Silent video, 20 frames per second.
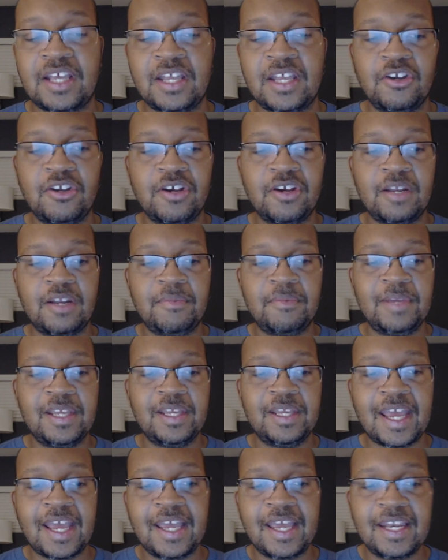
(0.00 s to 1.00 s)
and you're going to be
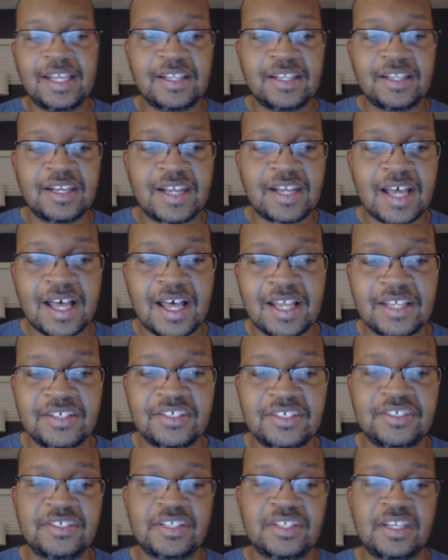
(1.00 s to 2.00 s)
gaining the knowledge
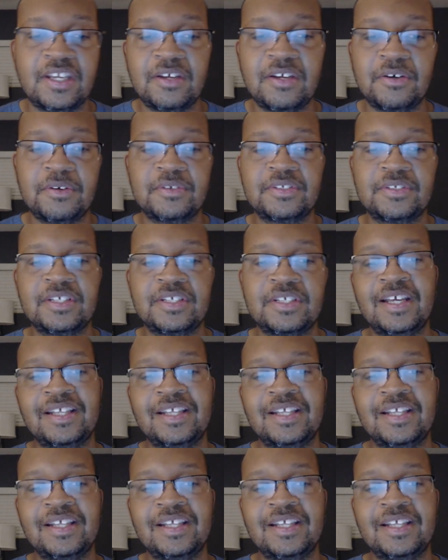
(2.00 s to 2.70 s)
and skills